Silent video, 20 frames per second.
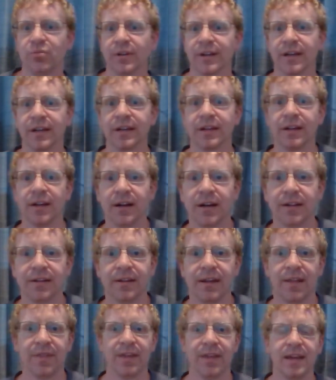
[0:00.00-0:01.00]
You bring a
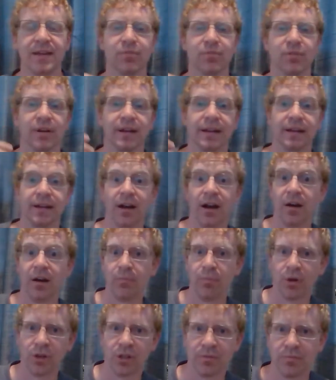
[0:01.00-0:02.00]
gun and they
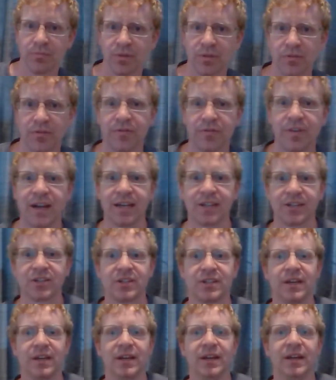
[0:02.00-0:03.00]
bring a bulletproof
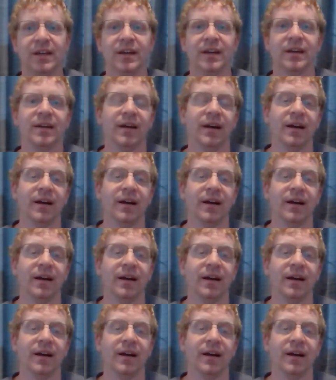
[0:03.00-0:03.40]
vest.